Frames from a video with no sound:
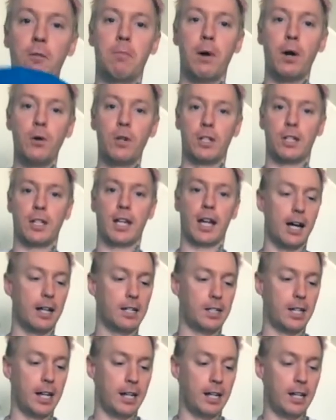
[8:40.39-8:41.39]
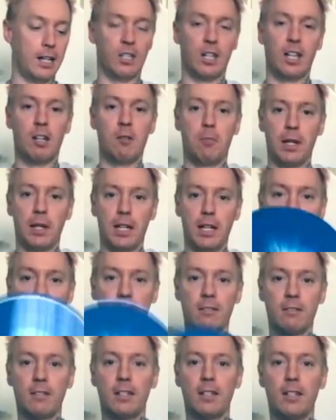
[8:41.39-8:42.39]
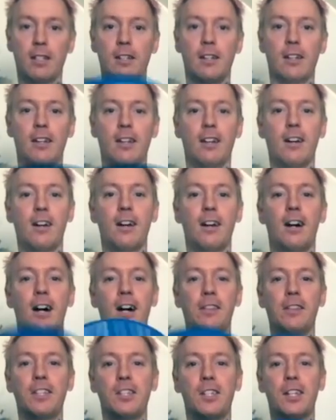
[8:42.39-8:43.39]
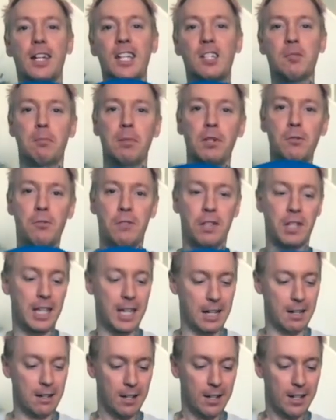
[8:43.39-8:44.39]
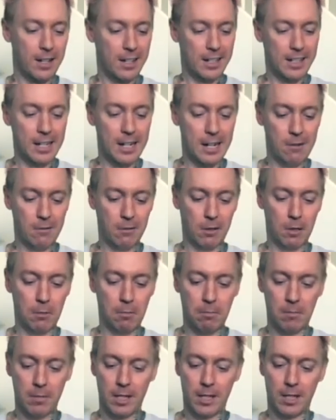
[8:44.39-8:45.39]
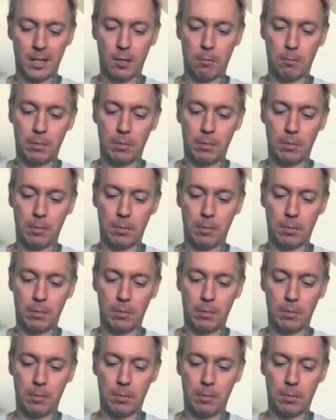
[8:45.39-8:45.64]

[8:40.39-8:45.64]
bonus content is going to be on this nice blue thing. You know, the the,